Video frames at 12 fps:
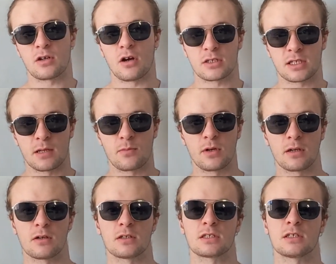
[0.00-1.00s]
oxide
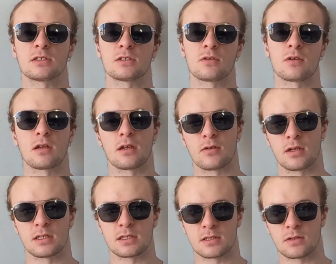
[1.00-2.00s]
precursor, so it
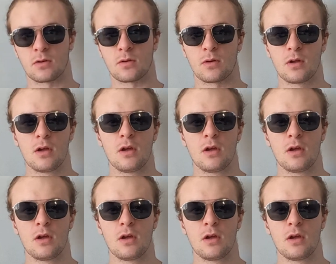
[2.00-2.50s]
increases your